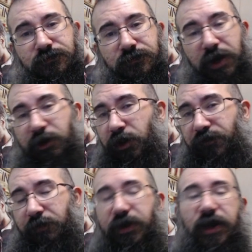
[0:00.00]
I don't know
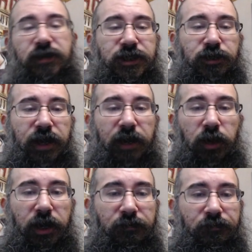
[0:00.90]
if I'm pronouncing your name
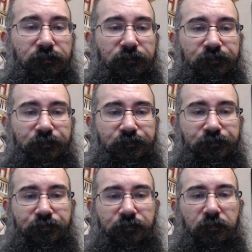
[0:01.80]
right.
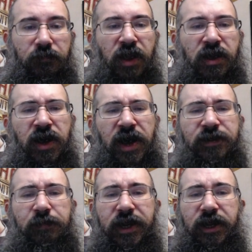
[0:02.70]
At
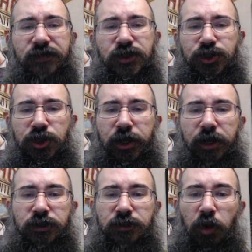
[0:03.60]
the beginning of its journey,
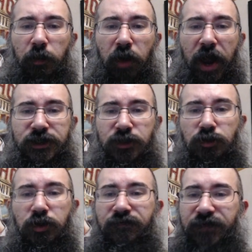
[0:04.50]
it was more
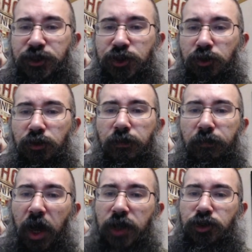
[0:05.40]
practical, conventional,
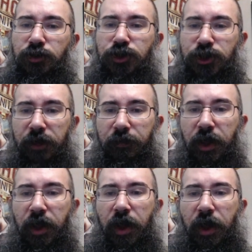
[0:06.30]
modular ship.
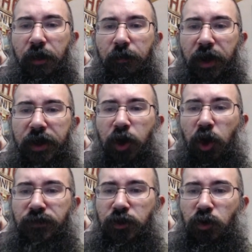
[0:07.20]
But
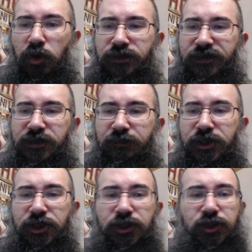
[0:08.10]
over the course of its
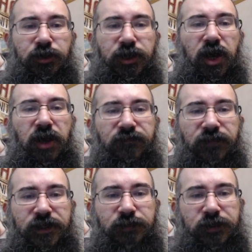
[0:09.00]
mission, due to
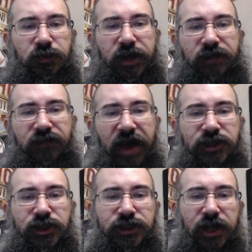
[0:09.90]
conflicts between
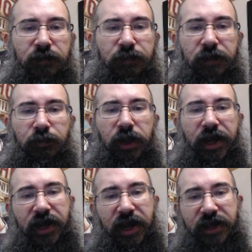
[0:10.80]
factions and people
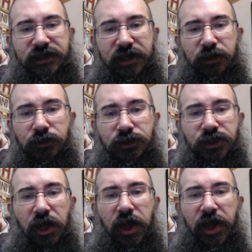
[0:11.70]
and
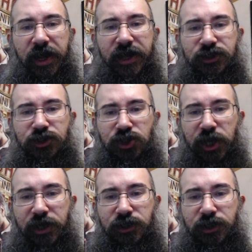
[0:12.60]
ideals, it's
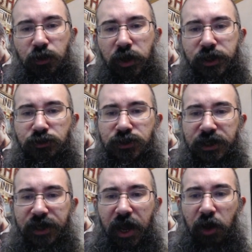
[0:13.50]
changed into what you
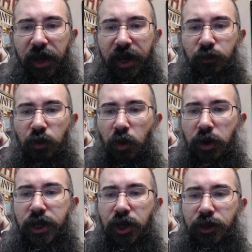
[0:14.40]
see now. And we're
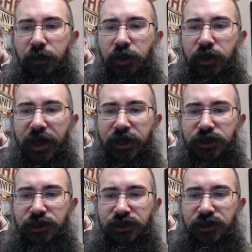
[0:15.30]
working on
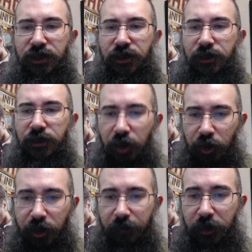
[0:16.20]
communications
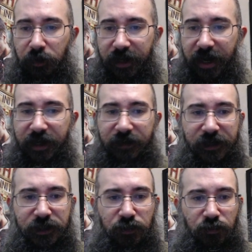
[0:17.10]
or communicating
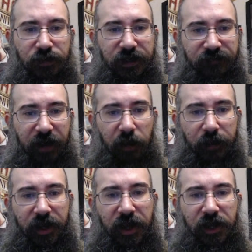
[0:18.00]
this through the
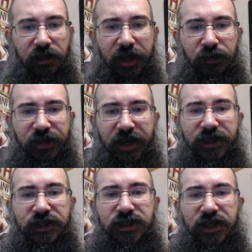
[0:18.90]
environment. Like with
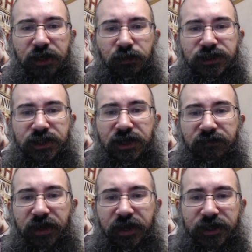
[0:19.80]
any city with
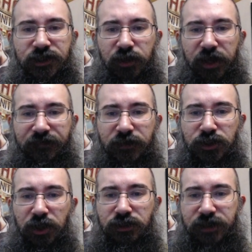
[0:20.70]
significant history, if you
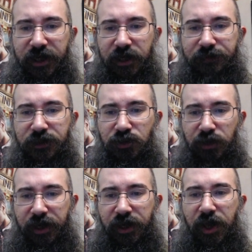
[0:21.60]
start digging up the
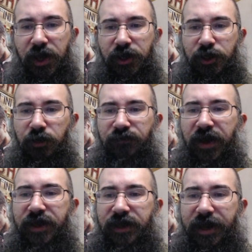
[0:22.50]
street, you would
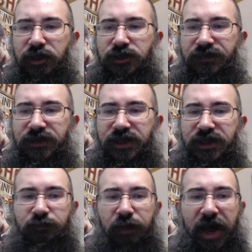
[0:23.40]
find layers of the
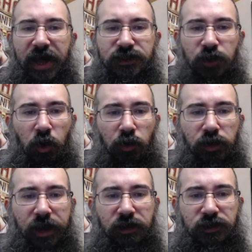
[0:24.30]
city's past,
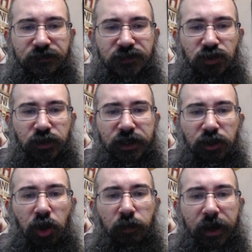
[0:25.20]
older eras of street
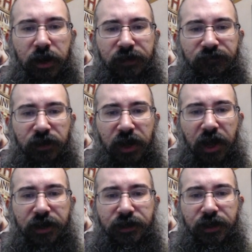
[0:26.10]
long buried,
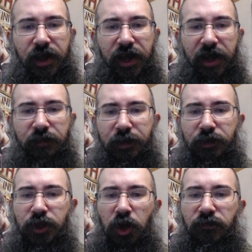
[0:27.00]
forgotten, and
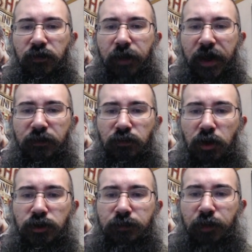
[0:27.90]
built over by the
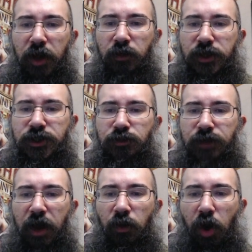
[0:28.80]
roads upon which you
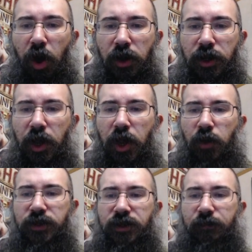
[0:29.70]
now walk.
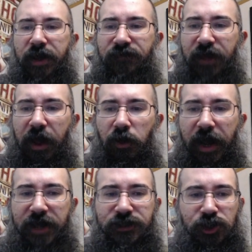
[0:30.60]
With the Mayflower
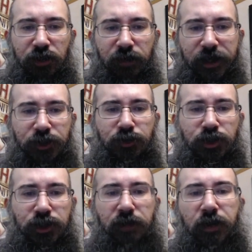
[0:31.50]
as a generational
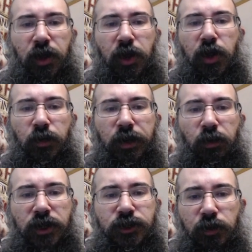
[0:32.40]
ship, we
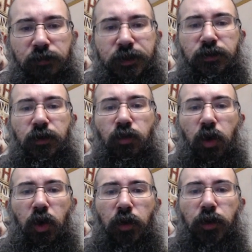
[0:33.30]
want to imbue the
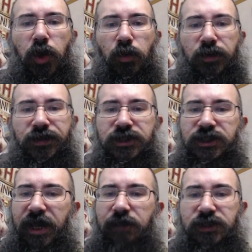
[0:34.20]
world with the
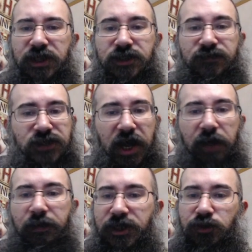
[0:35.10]
same sense of
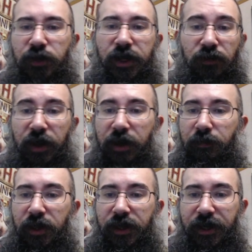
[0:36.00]
time, history, and
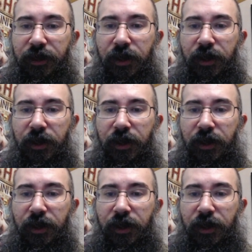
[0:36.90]
credibility.